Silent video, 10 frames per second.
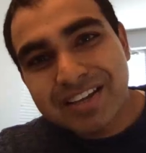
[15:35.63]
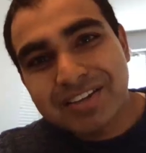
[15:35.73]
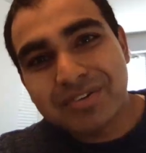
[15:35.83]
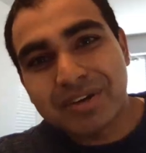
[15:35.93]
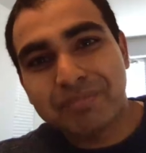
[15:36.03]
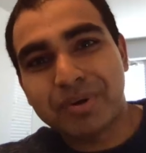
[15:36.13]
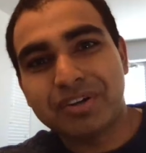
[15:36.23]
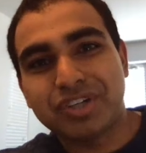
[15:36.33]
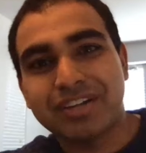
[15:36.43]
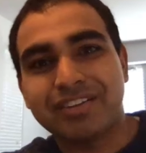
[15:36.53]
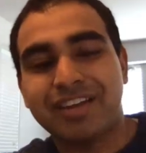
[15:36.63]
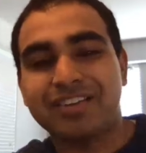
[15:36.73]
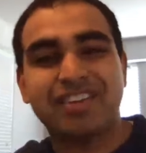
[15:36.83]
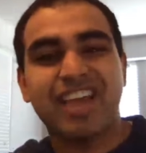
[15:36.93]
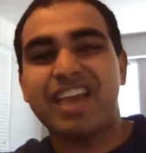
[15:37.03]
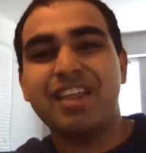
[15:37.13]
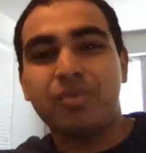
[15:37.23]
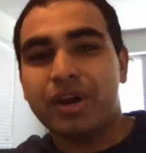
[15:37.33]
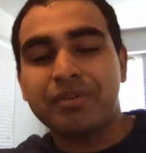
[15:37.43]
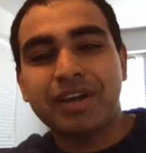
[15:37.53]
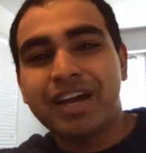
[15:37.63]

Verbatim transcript: you can put your JSX anywhere